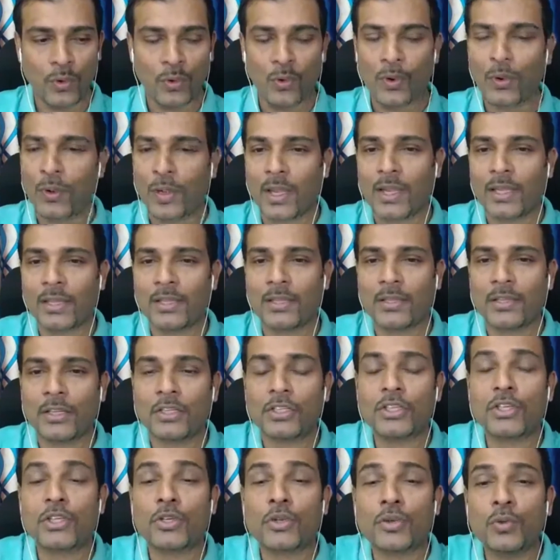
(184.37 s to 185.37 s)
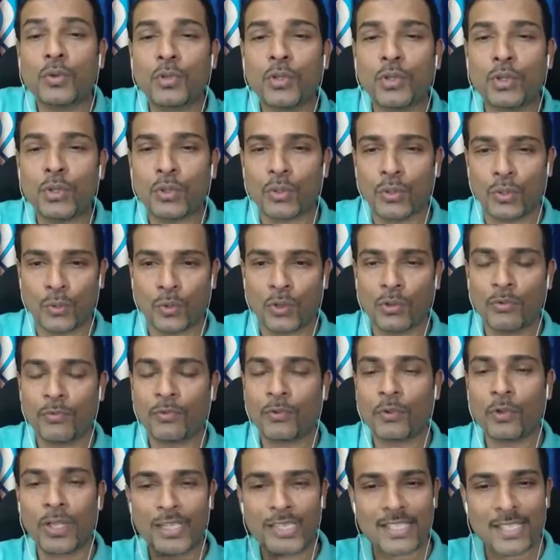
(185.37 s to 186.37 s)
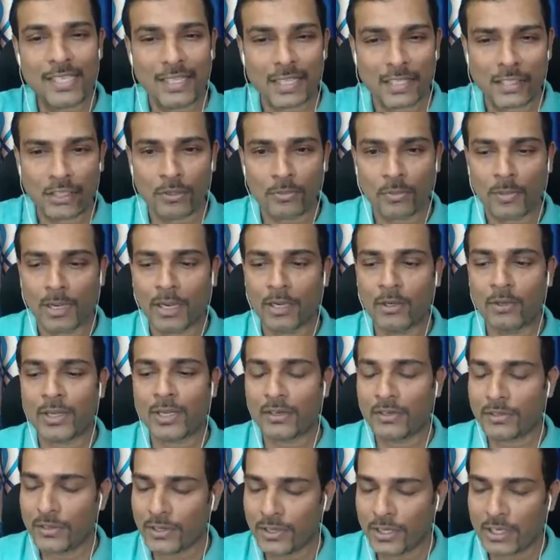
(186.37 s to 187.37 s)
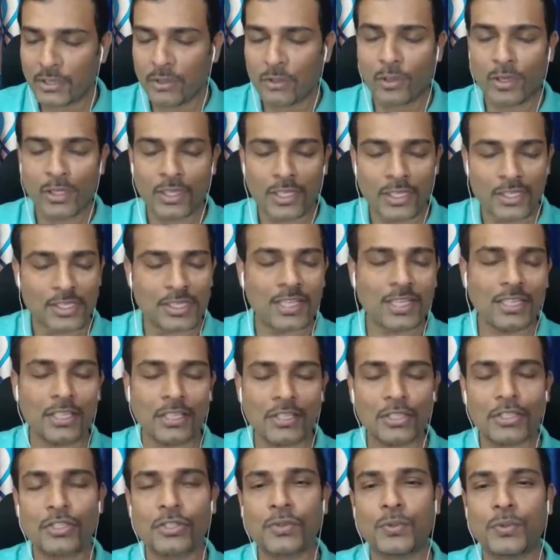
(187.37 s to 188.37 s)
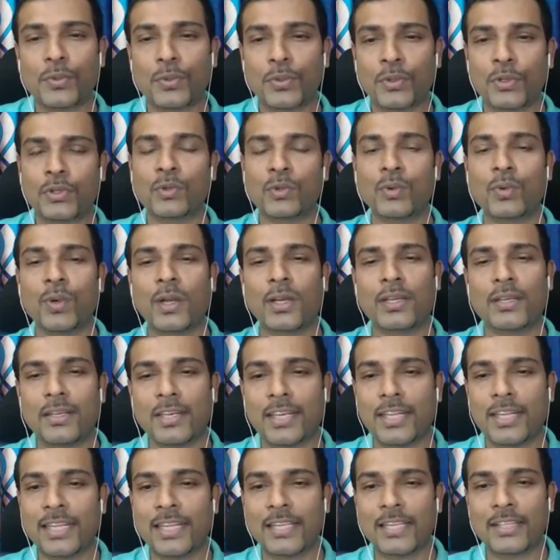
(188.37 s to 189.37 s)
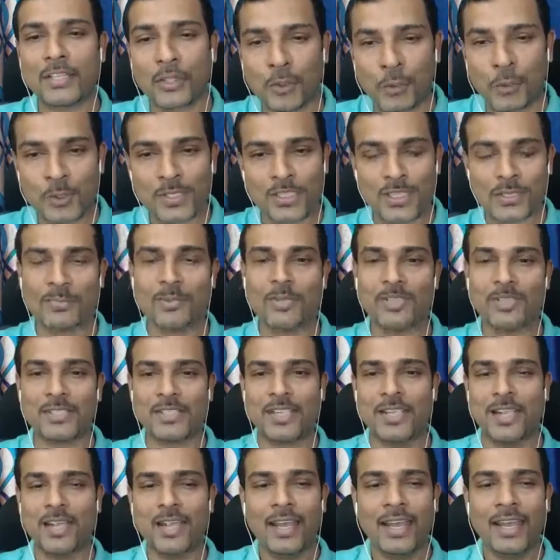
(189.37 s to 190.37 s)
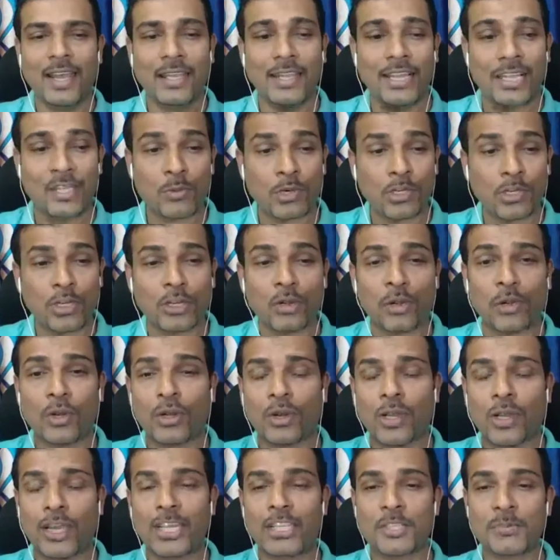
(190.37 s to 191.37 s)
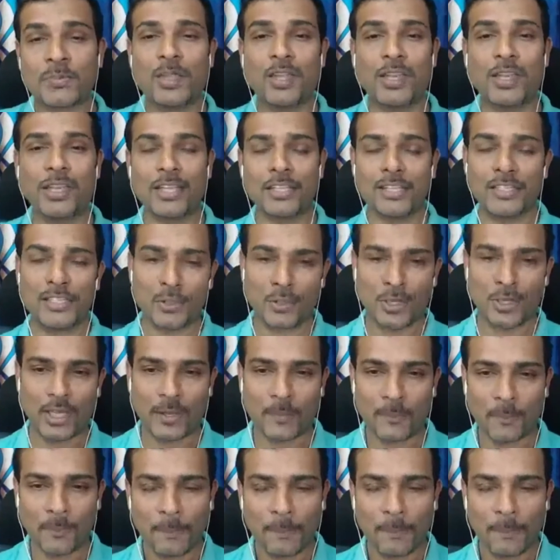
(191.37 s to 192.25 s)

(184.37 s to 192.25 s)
Okay, the true you. If you can settle your mind, you can really go and then see the true you underneath those ripples. And that's what you're going to experience today.